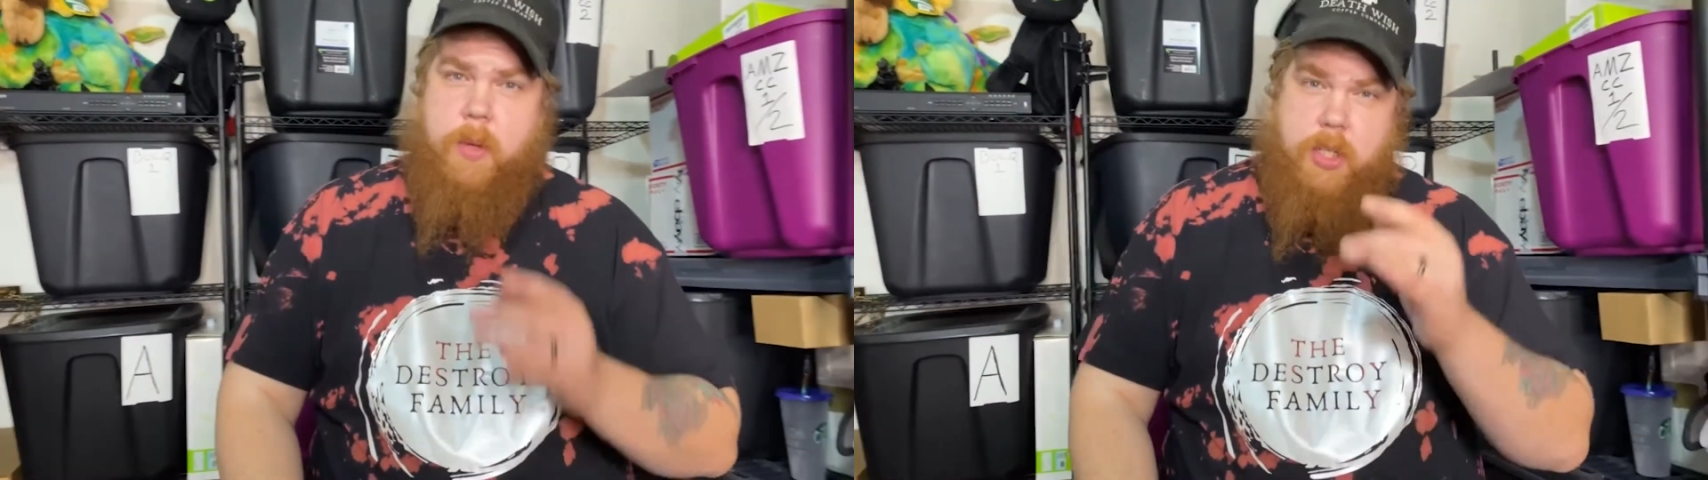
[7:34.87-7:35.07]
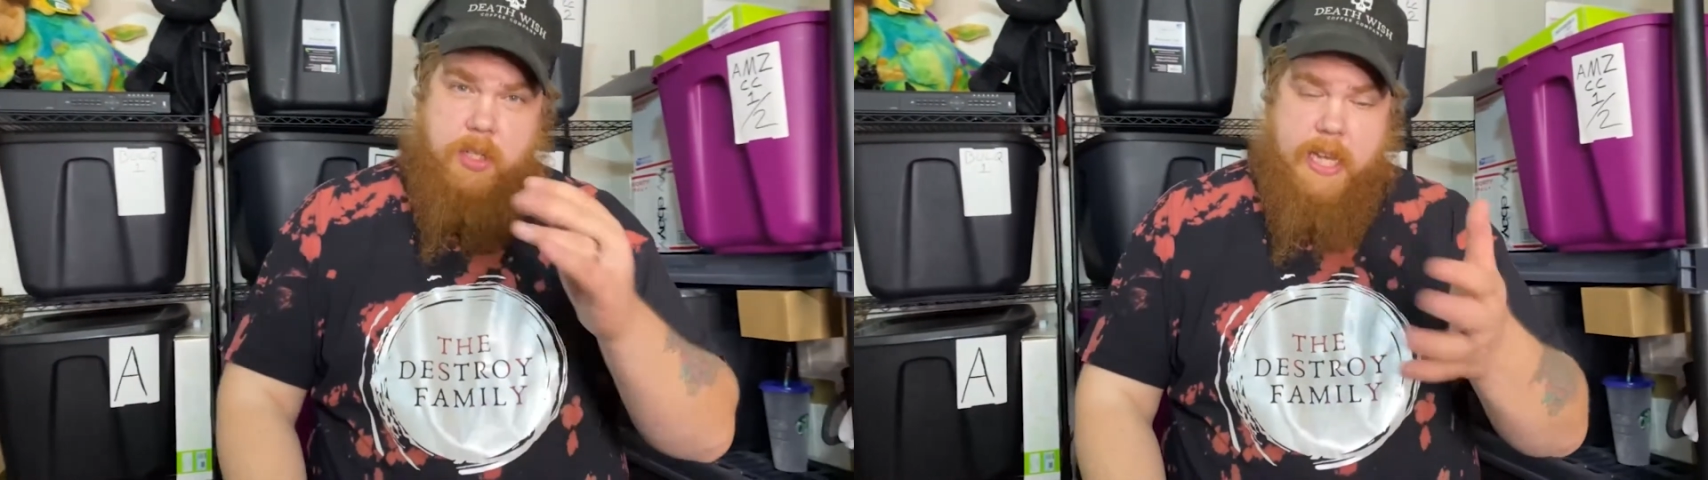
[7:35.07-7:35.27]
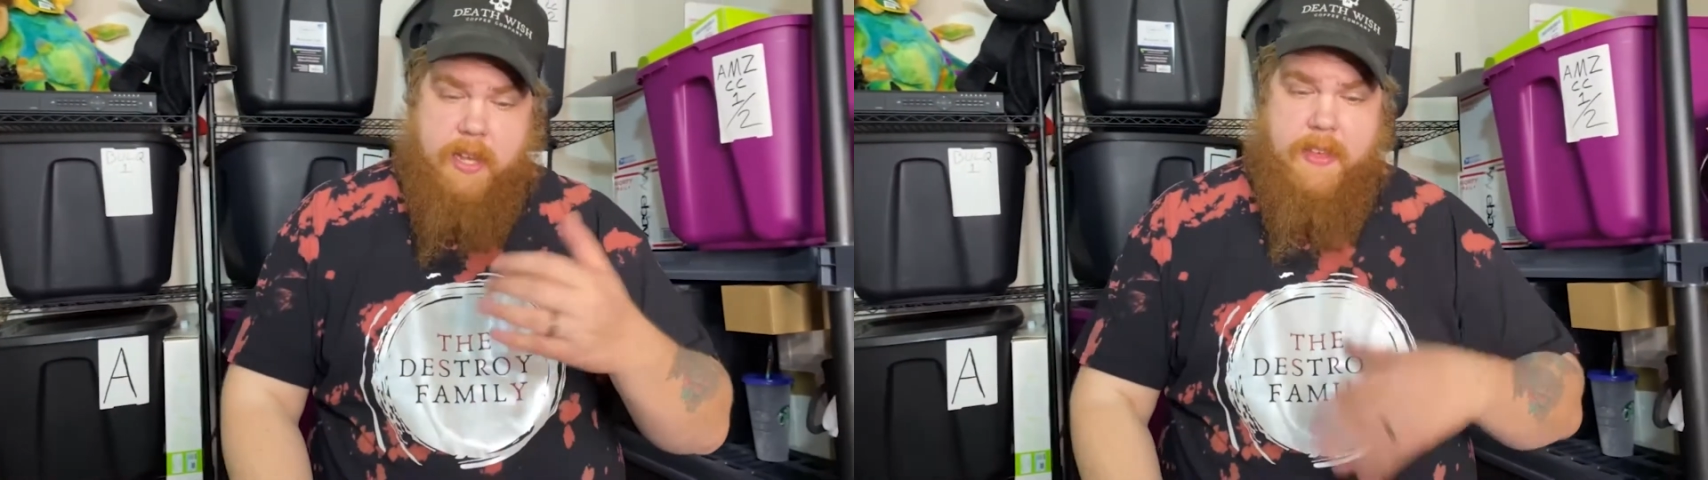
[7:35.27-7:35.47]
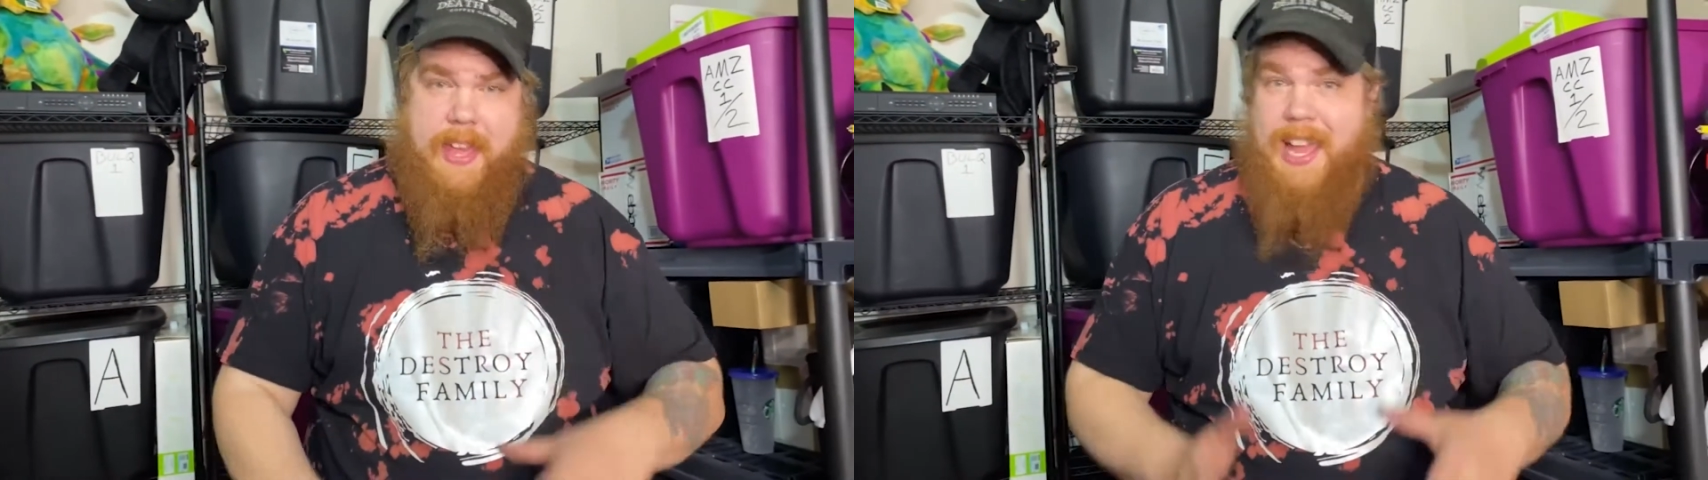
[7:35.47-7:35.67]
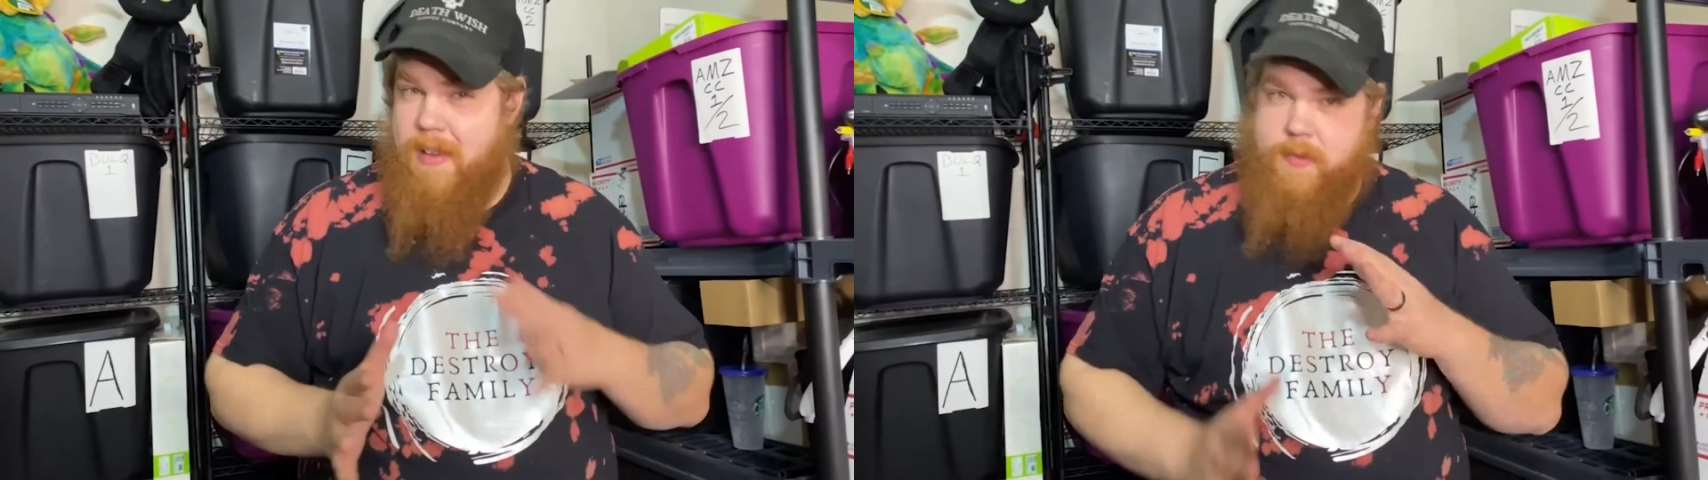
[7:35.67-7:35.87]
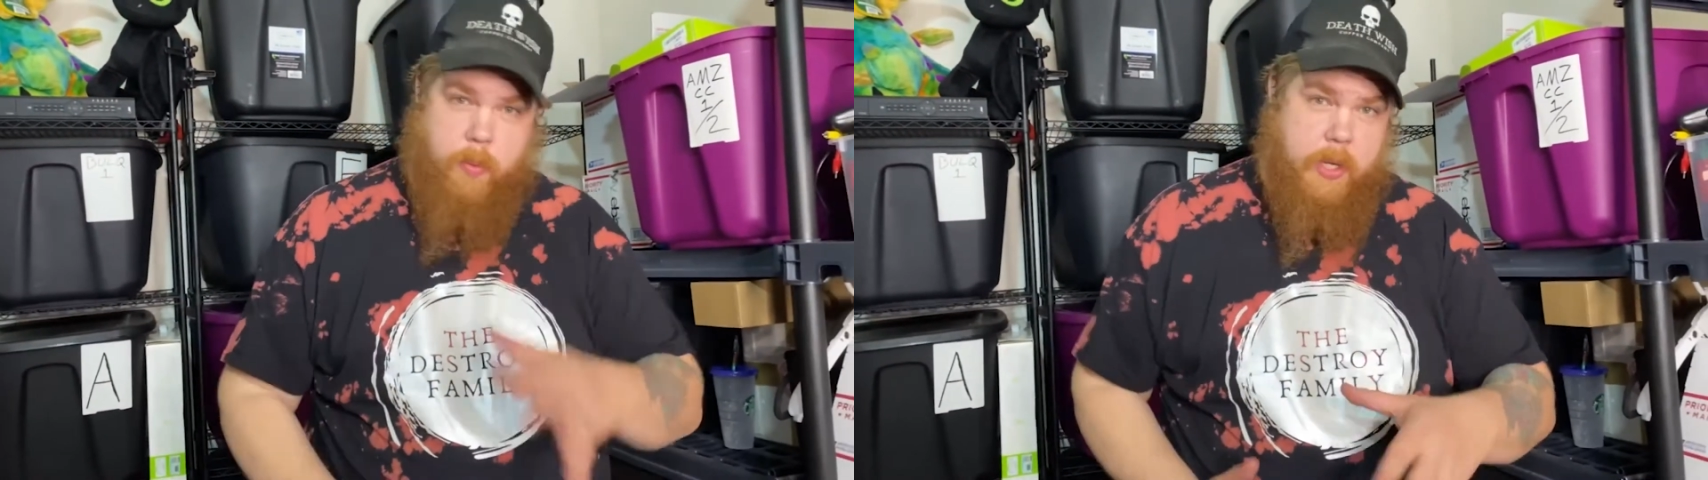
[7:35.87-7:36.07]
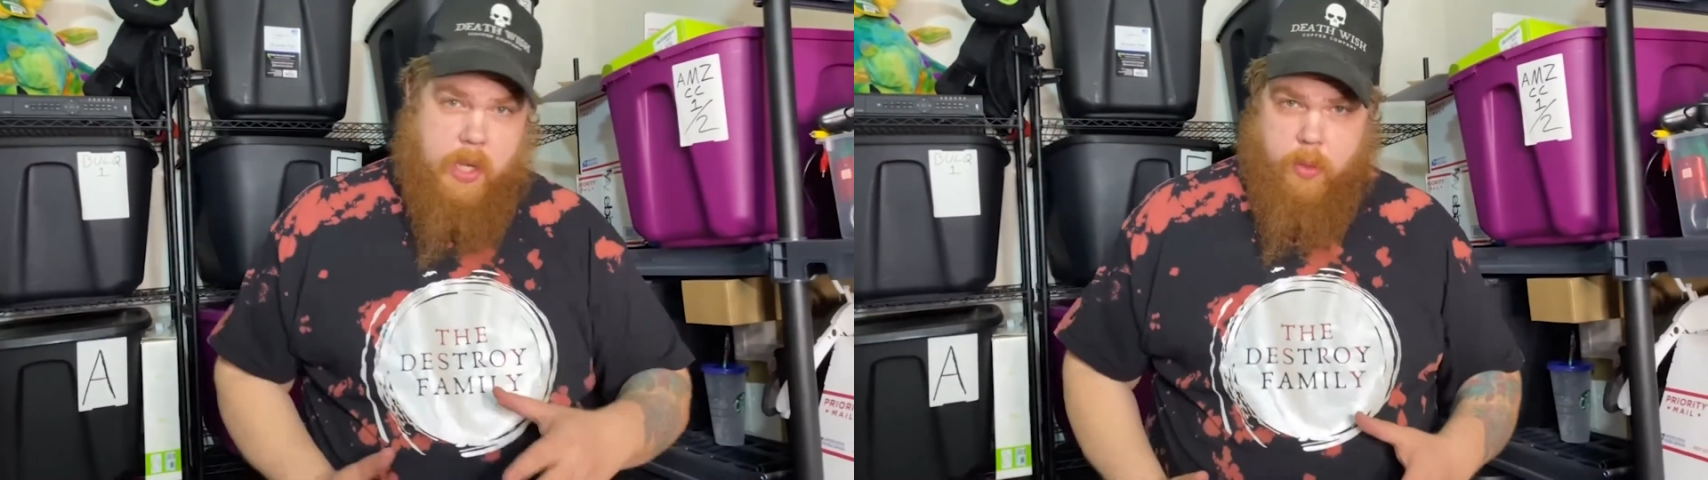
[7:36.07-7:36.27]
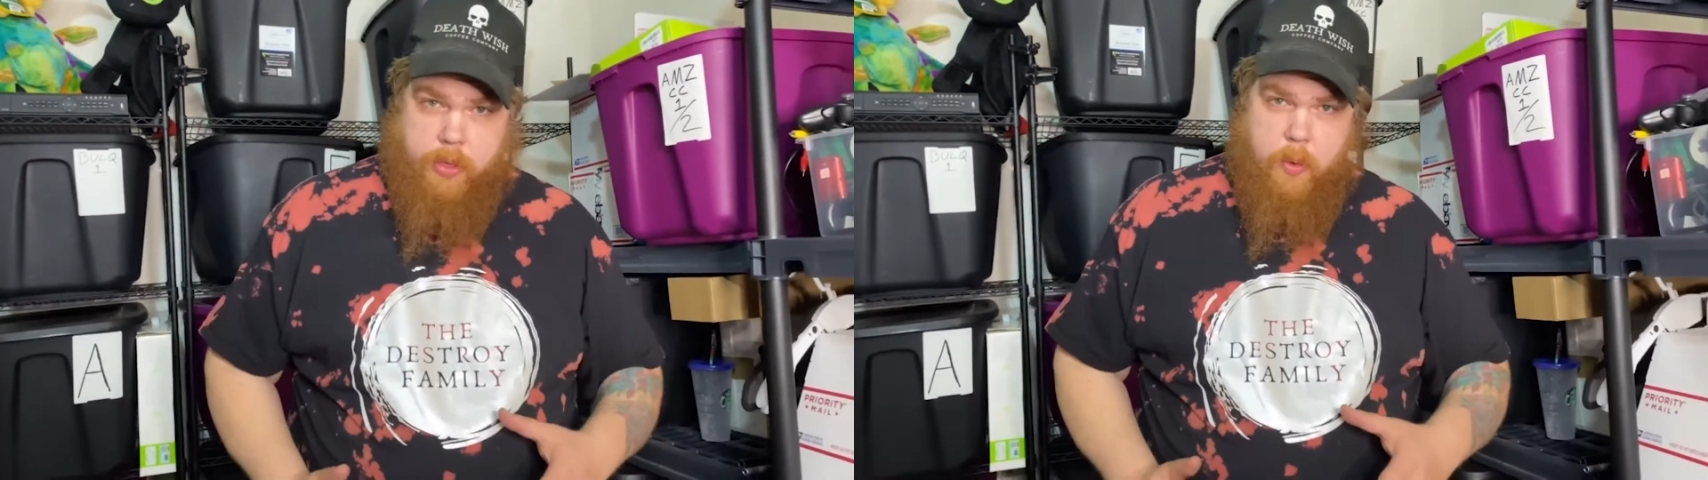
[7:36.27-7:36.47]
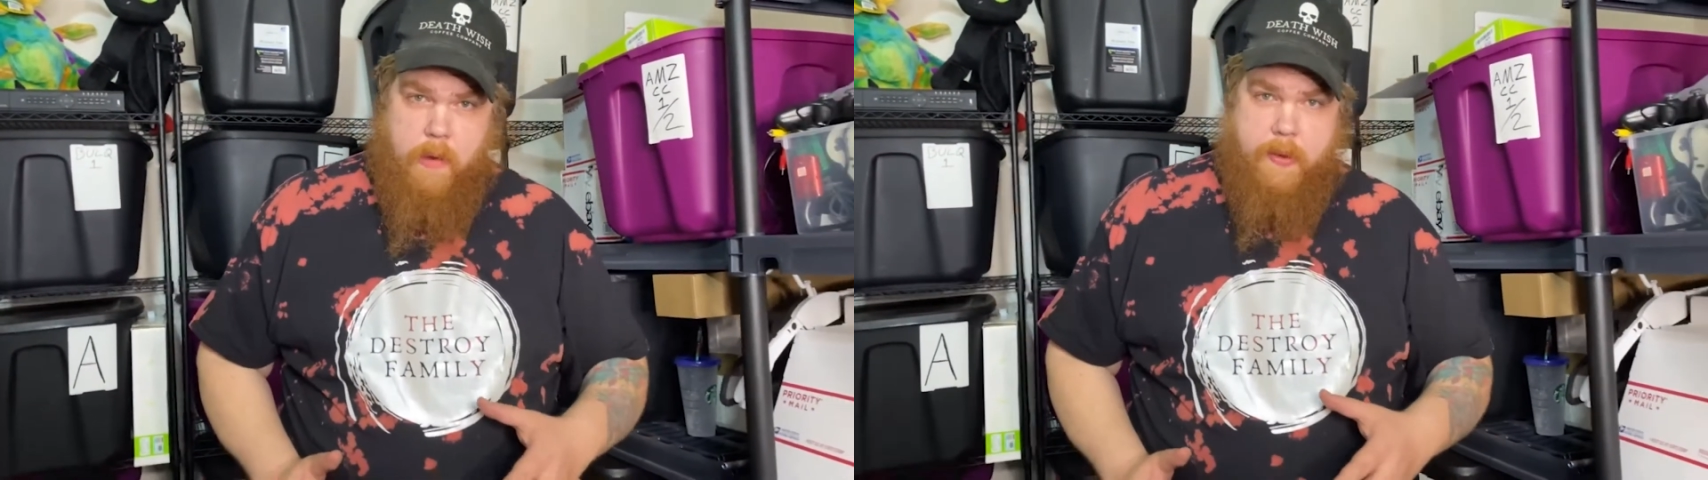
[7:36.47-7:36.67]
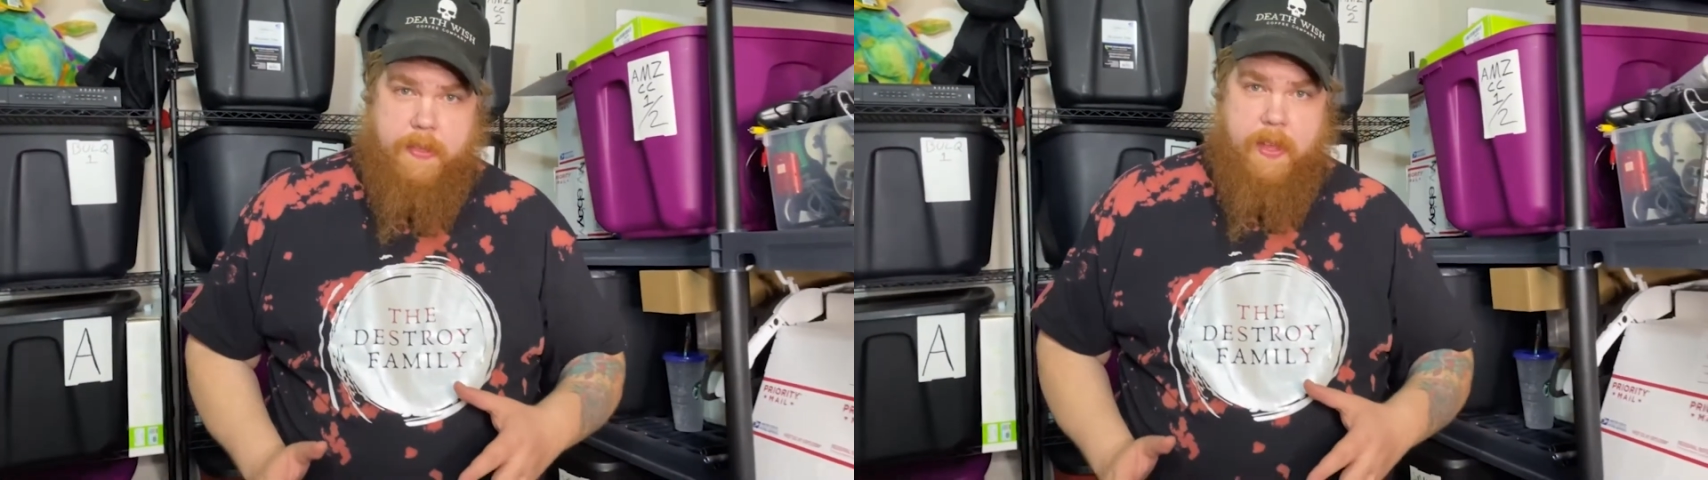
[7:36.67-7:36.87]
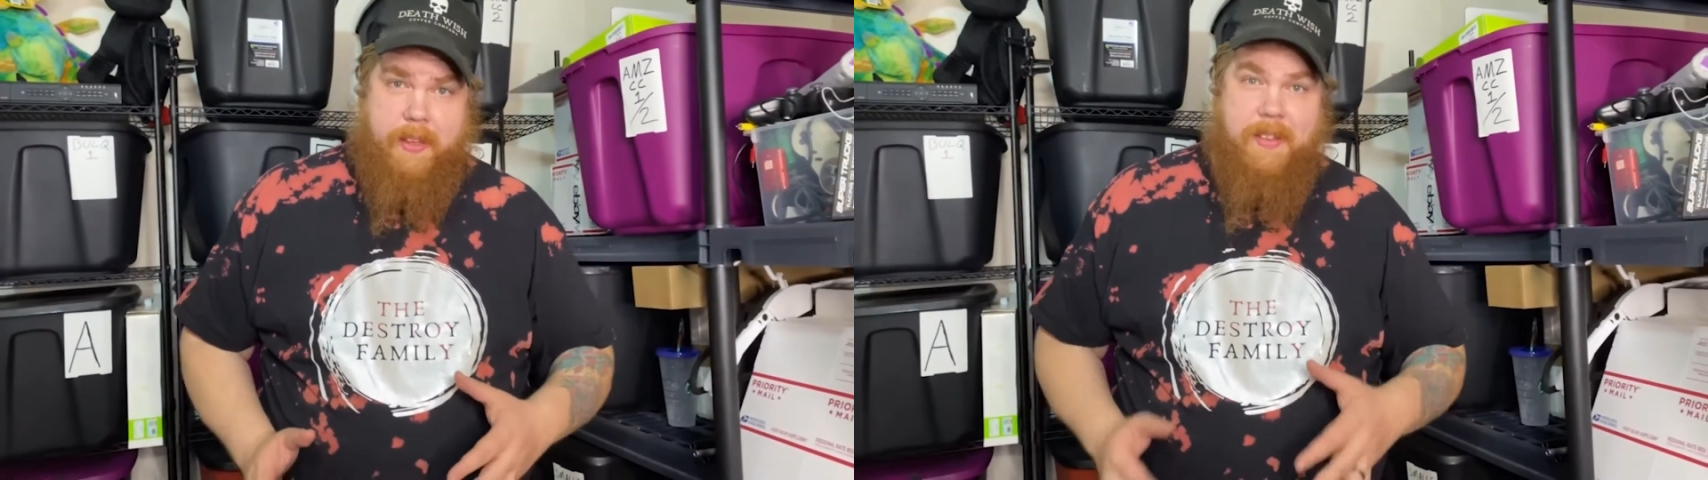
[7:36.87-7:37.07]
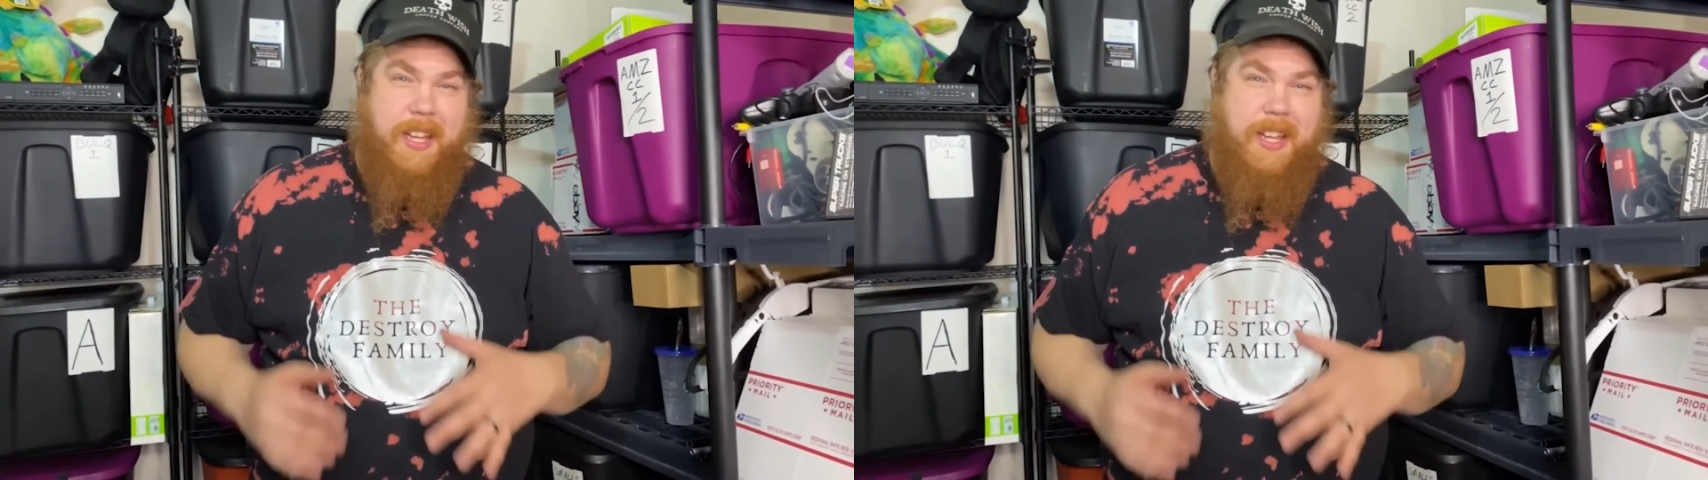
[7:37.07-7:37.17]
which I'll tell you that after we go through everything.